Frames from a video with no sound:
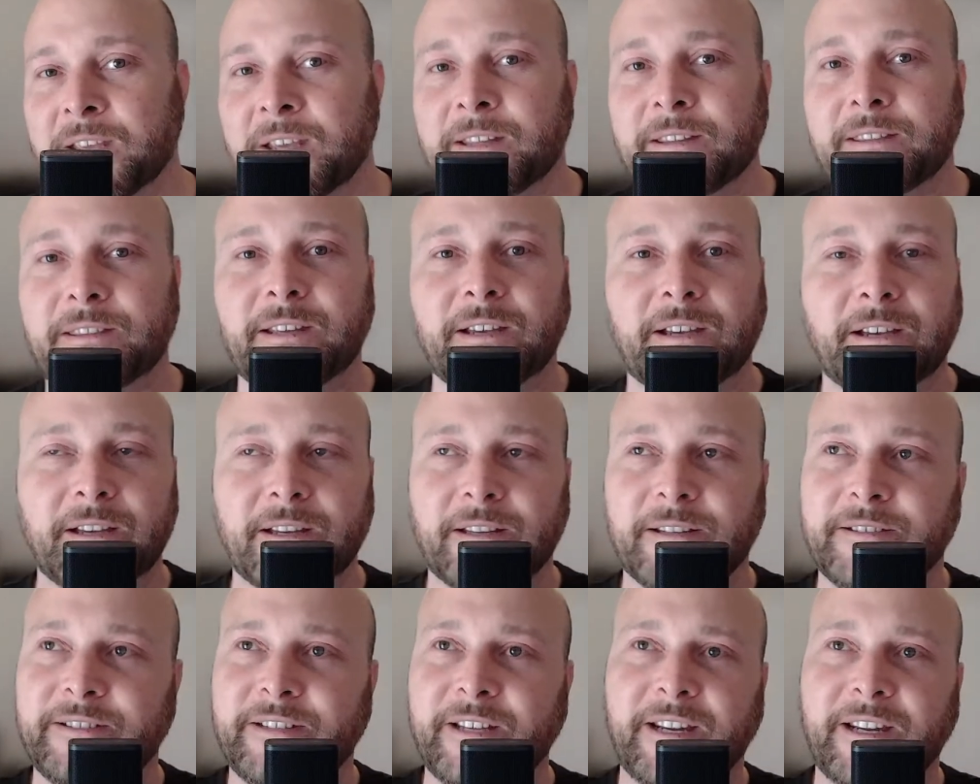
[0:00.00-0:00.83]
The
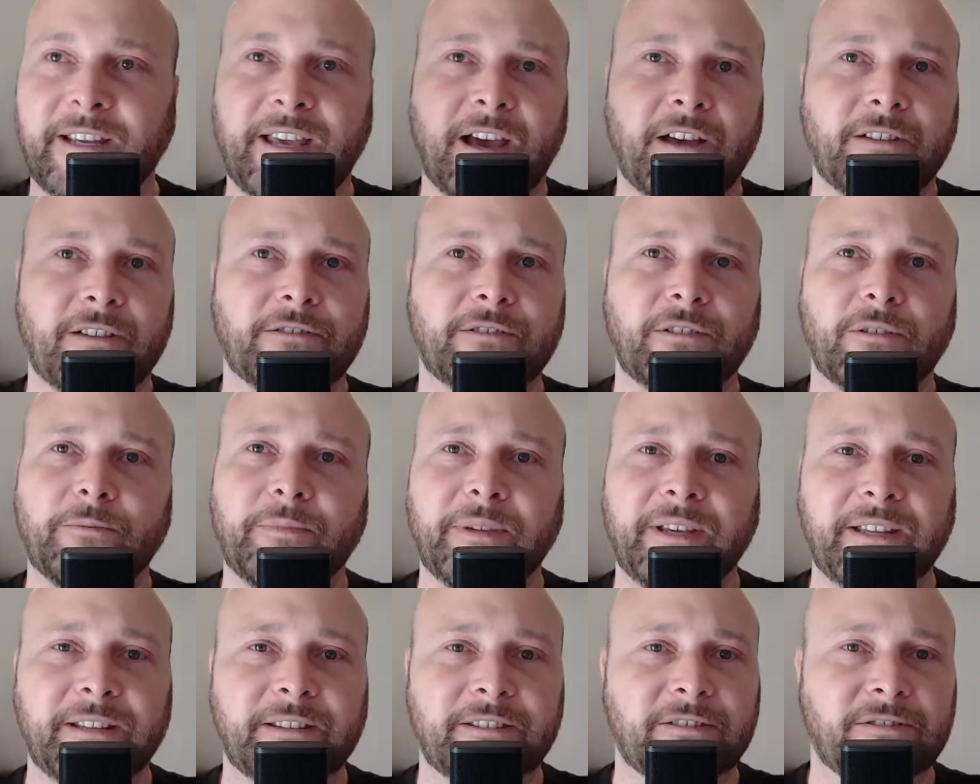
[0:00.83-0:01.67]
city council
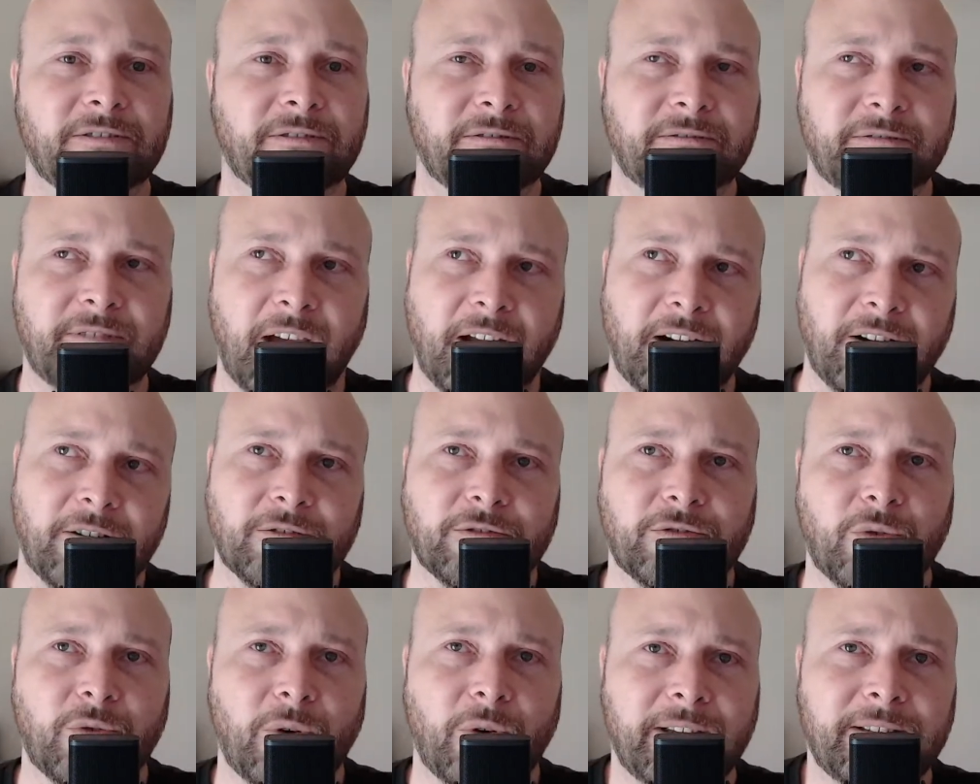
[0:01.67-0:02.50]
meets, I don't know,
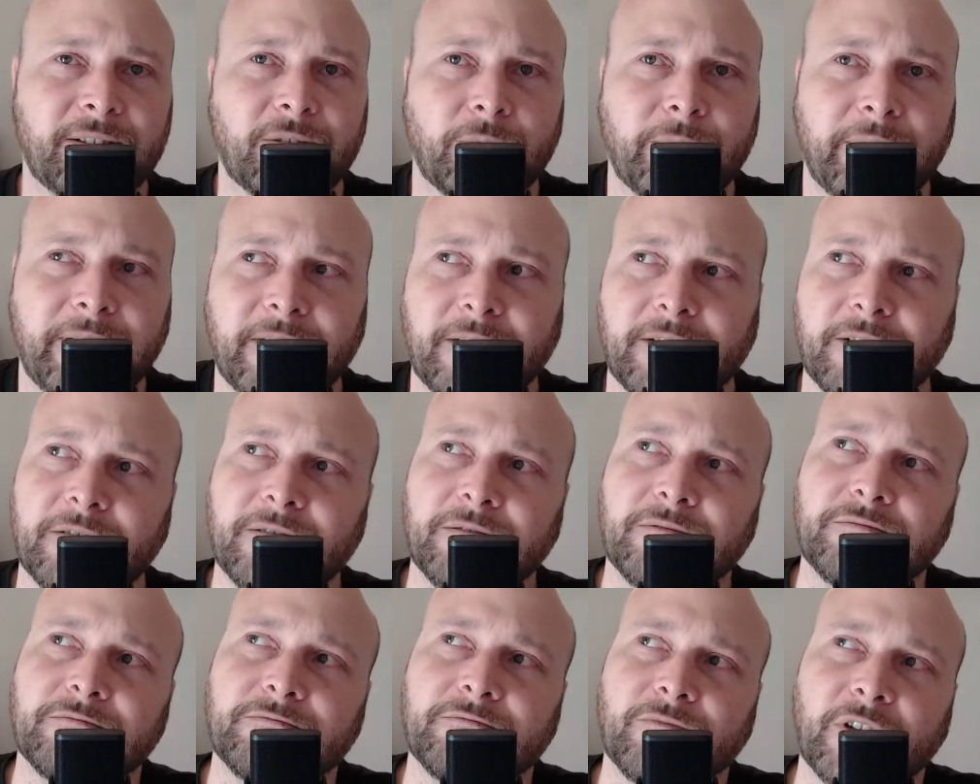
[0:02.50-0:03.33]
twice a week,
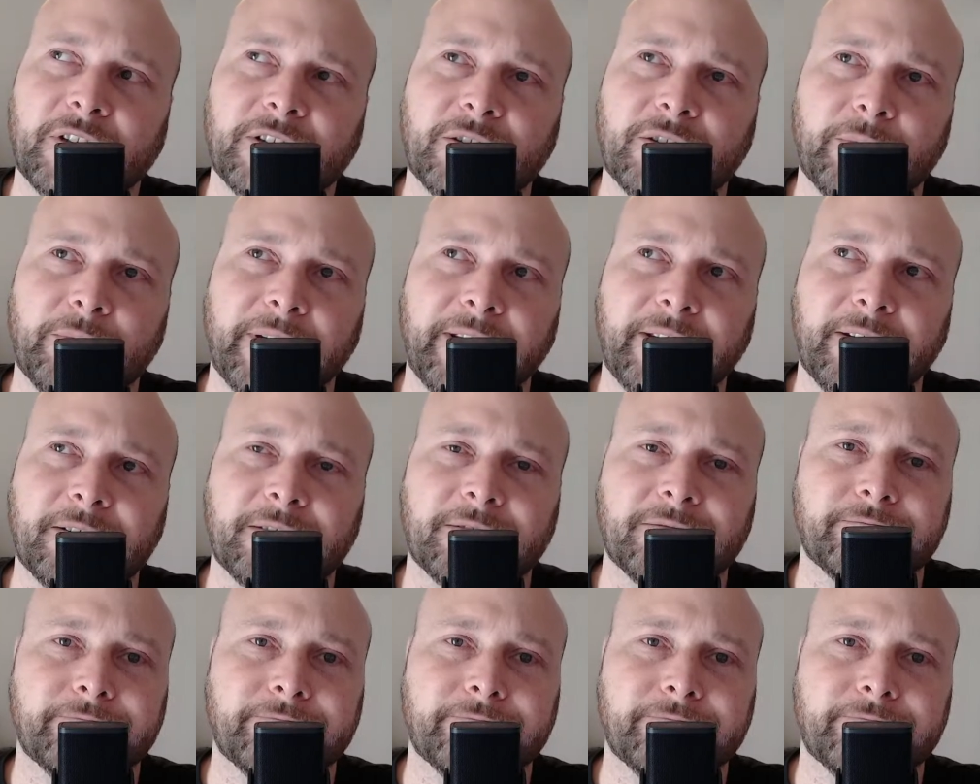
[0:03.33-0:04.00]
once a week.